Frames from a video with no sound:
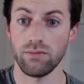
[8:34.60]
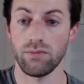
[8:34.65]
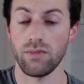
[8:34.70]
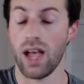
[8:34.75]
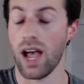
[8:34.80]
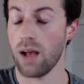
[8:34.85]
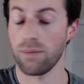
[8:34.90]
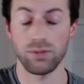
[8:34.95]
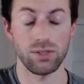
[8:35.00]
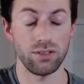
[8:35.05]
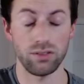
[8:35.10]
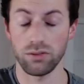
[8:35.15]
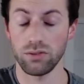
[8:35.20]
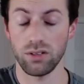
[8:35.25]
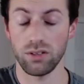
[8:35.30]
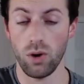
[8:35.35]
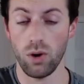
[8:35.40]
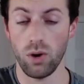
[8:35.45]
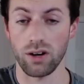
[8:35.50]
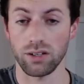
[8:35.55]
Absolutely
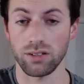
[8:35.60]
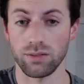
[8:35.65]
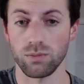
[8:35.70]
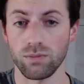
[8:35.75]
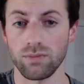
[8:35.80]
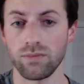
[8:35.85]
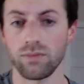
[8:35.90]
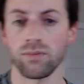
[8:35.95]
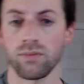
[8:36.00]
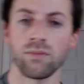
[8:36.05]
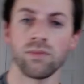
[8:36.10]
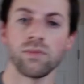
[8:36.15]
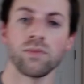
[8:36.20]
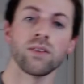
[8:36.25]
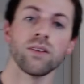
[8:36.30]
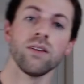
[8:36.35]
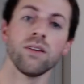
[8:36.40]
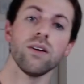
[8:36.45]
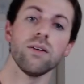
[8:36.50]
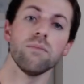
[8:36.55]
worked.
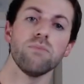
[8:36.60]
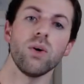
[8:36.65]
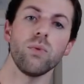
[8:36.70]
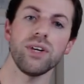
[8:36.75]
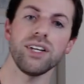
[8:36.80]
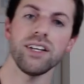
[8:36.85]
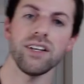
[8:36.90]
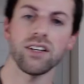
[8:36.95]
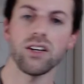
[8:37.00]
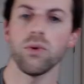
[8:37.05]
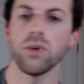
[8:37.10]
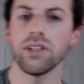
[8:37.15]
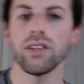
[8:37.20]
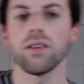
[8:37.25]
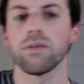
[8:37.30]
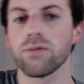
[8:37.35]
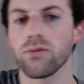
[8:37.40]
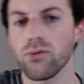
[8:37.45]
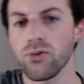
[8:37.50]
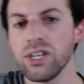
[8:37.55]
But we didn't go into the
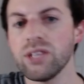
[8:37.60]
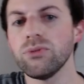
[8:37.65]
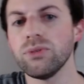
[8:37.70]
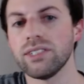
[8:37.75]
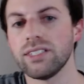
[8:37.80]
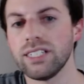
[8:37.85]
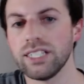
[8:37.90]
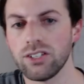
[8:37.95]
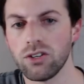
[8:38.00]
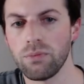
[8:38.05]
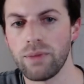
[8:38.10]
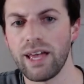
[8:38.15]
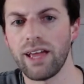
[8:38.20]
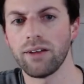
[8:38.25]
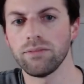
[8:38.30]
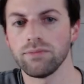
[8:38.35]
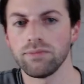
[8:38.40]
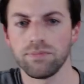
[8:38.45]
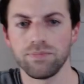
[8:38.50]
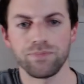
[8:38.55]
frequency
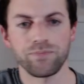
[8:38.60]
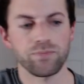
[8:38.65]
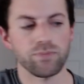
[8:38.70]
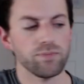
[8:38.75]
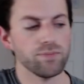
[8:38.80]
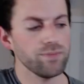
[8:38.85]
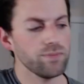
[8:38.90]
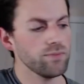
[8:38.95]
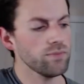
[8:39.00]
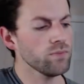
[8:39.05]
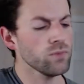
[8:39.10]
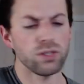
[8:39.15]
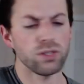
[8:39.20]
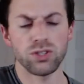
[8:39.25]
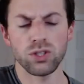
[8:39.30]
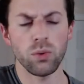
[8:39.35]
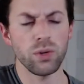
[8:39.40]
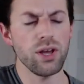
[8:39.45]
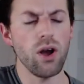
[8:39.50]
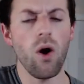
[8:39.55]
domain.
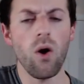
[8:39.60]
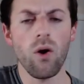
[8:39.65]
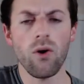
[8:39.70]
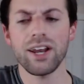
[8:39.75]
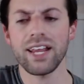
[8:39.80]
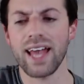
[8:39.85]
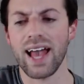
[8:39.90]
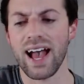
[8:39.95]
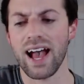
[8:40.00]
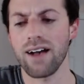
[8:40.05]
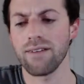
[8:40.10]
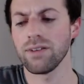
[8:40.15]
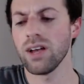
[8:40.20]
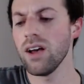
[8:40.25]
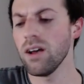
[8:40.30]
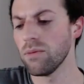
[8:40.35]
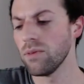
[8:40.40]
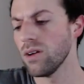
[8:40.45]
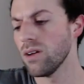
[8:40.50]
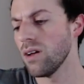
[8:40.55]
So we already have
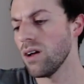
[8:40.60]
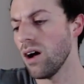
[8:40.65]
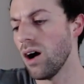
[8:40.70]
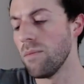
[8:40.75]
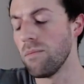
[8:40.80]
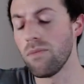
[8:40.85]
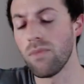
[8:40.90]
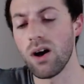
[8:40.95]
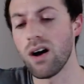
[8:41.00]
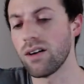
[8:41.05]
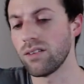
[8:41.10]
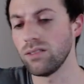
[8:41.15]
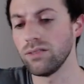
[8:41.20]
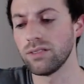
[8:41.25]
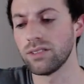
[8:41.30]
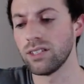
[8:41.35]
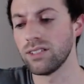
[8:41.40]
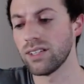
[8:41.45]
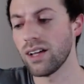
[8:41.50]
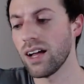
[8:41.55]
a model
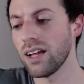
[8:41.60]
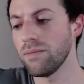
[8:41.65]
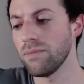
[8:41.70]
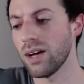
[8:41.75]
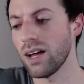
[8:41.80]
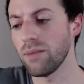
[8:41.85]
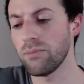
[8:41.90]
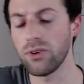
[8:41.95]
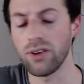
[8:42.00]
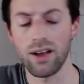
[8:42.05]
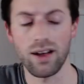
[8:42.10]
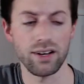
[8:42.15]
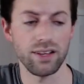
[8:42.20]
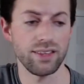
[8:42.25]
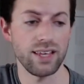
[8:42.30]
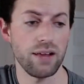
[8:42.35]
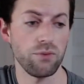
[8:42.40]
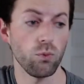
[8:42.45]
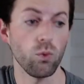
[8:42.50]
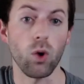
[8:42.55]
designed by Brianna
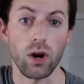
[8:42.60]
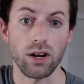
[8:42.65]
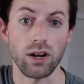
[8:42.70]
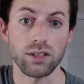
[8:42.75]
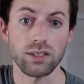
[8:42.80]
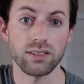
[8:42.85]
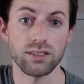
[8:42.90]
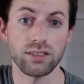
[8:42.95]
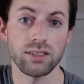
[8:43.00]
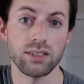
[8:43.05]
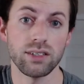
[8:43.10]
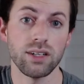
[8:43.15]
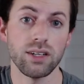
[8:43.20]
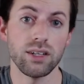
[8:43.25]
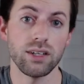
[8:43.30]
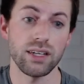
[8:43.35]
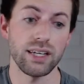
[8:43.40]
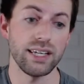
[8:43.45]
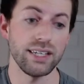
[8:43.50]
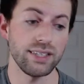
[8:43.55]
that works.
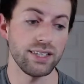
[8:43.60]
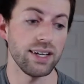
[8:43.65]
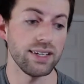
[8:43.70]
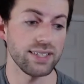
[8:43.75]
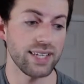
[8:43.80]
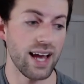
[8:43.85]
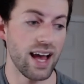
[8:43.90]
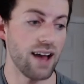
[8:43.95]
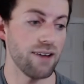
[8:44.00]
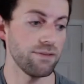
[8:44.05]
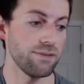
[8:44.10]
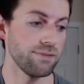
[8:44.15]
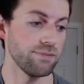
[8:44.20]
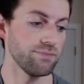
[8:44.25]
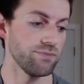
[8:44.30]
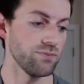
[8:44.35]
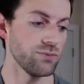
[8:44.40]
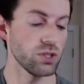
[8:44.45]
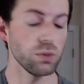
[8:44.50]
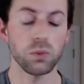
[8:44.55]
It does have
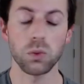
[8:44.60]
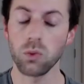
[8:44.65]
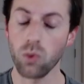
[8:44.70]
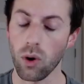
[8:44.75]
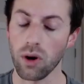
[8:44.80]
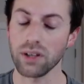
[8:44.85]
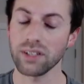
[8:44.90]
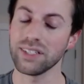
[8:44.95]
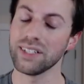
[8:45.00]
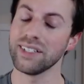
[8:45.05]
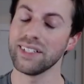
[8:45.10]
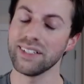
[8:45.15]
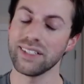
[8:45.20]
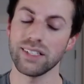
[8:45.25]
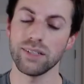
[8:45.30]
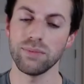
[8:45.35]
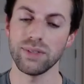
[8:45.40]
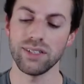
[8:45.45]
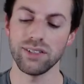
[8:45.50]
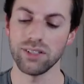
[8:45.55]
some quirks. It needs
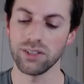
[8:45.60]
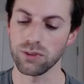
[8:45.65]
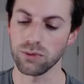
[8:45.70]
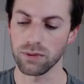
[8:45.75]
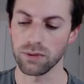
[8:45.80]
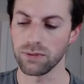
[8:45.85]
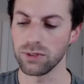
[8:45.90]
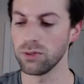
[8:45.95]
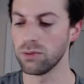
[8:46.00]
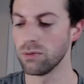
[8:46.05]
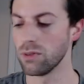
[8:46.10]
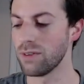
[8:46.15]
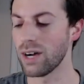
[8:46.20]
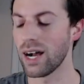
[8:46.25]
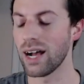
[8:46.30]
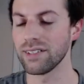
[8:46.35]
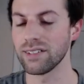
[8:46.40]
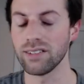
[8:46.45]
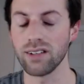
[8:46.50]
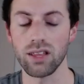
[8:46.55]
to be, reviewed,
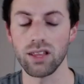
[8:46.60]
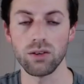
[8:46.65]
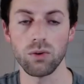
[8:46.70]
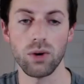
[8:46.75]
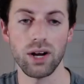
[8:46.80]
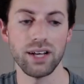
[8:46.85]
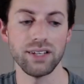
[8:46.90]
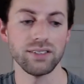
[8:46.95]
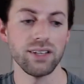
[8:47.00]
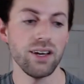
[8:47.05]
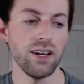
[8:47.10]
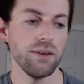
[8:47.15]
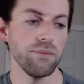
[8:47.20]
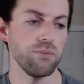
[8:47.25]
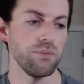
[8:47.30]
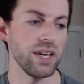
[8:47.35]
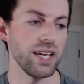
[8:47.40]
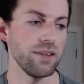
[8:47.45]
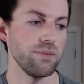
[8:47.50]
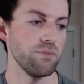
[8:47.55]
revised, and otherwise
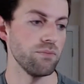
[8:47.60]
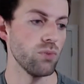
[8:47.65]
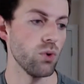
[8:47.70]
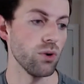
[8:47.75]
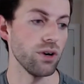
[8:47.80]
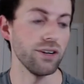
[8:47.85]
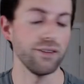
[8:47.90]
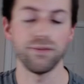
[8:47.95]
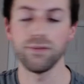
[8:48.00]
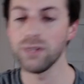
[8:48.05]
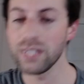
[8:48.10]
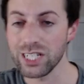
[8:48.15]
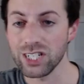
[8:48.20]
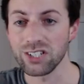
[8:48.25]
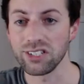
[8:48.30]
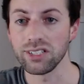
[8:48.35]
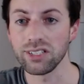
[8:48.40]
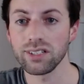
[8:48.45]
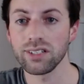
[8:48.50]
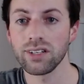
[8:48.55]
made more
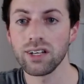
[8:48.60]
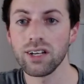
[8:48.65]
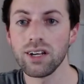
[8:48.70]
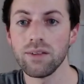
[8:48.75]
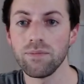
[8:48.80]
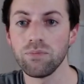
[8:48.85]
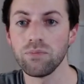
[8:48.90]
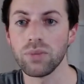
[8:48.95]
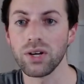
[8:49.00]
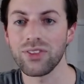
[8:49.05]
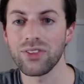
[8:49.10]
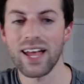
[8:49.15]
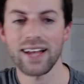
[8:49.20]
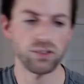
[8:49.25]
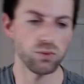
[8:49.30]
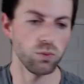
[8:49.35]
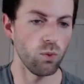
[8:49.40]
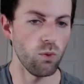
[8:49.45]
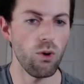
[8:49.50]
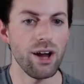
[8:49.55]
efficient. But
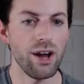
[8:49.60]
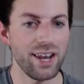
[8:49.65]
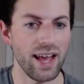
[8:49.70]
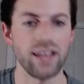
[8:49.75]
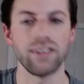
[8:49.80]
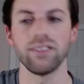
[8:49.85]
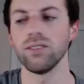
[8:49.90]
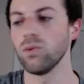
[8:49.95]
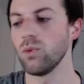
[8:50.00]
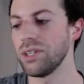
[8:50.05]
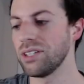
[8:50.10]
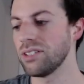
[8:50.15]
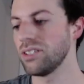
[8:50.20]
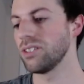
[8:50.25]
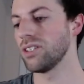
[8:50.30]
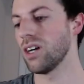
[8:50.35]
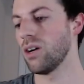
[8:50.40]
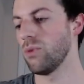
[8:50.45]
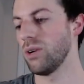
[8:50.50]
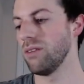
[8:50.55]
that's one angle we could
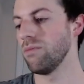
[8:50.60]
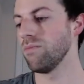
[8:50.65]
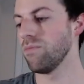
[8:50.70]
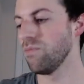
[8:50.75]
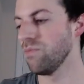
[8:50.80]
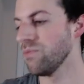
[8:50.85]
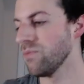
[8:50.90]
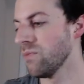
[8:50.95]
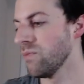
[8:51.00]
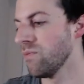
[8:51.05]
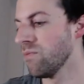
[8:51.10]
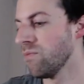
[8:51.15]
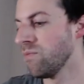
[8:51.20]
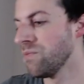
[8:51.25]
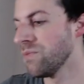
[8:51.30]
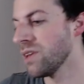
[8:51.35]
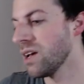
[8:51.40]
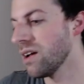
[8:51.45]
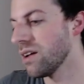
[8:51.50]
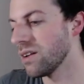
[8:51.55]
go in.
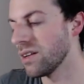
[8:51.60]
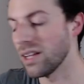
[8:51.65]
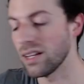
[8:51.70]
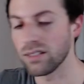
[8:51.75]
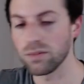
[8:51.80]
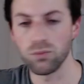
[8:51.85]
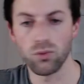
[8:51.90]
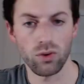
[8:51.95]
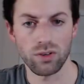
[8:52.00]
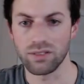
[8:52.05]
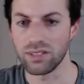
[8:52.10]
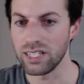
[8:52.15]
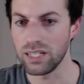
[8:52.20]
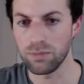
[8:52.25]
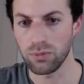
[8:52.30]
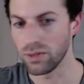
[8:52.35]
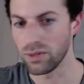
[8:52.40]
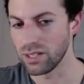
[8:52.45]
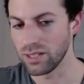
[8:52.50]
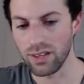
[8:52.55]
That's more
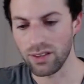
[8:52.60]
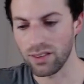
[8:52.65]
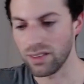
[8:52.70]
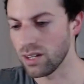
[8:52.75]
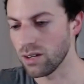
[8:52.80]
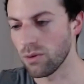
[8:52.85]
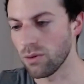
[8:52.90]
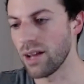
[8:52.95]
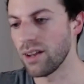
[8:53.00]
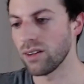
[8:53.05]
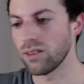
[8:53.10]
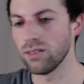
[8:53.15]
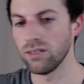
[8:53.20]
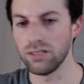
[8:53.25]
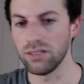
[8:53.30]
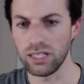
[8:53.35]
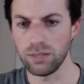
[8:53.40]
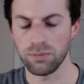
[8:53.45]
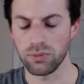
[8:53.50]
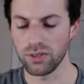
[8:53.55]
deeper into the theoretical,
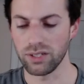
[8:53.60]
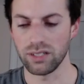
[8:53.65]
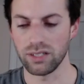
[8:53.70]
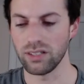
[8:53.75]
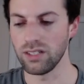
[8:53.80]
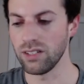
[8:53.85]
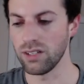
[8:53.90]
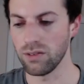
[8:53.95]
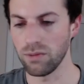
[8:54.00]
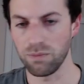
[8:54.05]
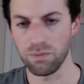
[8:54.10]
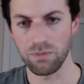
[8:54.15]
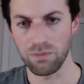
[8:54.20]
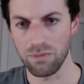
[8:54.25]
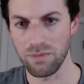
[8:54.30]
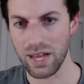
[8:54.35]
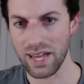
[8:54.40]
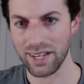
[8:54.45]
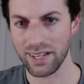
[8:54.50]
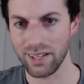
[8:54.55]
deeper into,
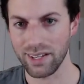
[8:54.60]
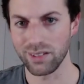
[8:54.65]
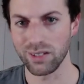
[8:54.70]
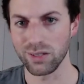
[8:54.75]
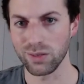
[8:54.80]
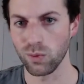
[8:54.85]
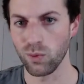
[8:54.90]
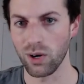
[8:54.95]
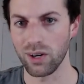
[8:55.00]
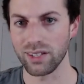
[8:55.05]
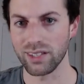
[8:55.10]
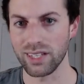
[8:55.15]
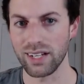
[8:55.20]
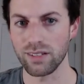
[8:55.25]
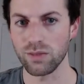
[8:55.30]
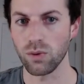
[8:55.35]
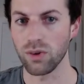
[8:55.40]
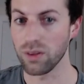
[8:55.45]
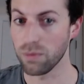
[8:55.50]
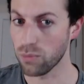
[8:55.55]
making this work.
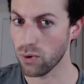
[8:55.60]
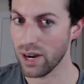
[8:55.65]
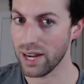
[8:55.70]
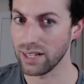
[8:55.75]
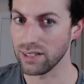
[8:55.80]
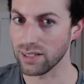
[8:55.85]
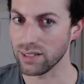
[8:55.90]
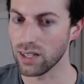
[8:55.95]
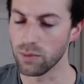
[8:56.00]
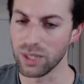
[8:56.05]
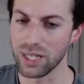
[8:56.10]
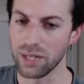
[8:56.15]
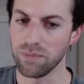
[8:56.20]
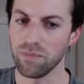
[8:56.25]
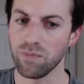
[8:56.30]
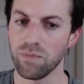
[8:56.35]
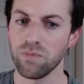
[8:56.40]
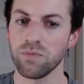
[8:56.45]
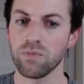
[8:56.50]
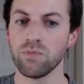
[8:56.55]
That's where the brains come in.
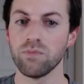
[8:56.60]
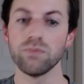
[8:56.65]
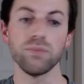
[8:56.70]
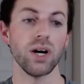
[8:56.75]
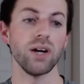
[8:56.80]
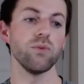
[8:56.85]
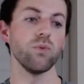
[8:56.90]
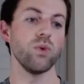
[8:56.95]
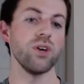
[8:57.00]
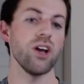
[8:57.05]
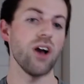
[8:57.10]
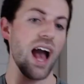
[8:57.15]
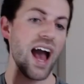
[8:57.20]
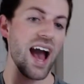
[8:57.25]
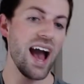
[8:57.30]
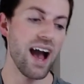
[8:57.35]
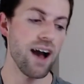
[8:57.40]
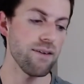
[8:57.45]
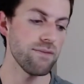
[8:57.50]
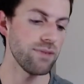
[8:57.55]
But we
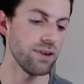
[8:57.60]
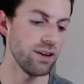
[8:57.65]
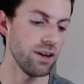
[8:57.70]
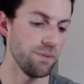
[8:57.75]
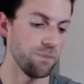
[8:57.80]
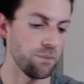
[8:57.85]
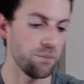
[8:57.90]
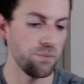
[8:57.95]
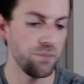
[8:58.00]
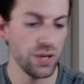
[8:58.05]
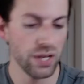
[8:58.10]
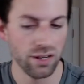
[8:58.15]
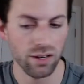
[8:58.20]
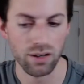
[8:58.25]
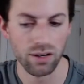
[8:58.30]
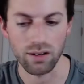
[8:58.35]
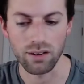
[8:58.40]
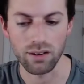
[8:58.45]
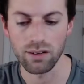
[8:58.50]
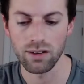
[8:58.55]
have a
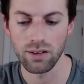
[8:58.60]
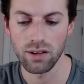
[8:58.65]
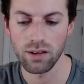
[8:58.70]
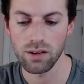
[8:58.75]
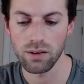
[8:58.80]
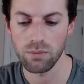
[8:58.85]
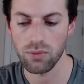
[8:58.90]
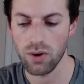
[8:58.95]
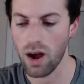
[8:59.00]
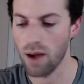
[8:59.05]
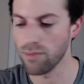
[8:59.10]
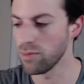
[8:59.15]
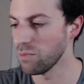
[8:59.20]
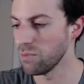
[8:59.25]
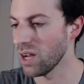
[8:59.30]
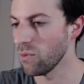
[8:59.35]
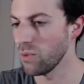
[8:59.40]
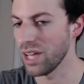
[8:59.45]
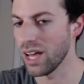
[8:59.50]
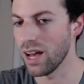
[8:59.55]
bigger problem
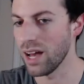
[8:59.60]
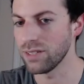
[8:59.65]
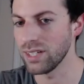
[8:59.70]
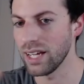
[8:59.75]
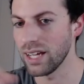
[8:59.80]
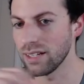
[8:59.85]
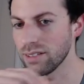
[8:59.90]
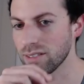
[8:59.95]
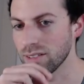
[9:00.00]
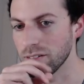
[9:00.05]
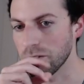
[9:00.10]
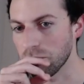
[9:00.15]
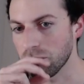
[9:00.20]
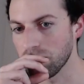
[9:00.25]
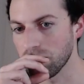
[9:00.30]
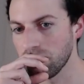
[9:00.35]
that we have to answer.